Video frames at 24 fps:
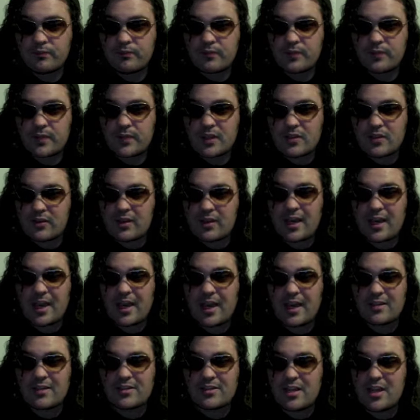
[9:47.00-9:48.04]
So, yeah. A
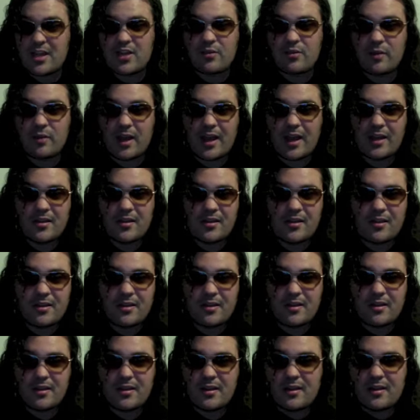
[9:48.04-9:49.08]
T-Rex.
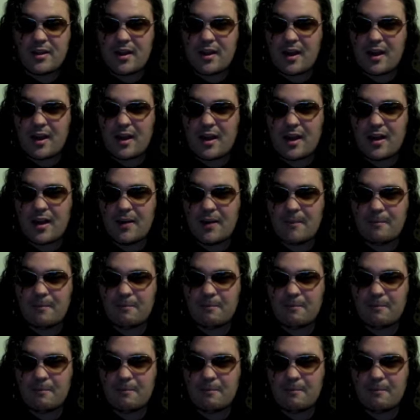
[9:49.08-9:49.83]
Um,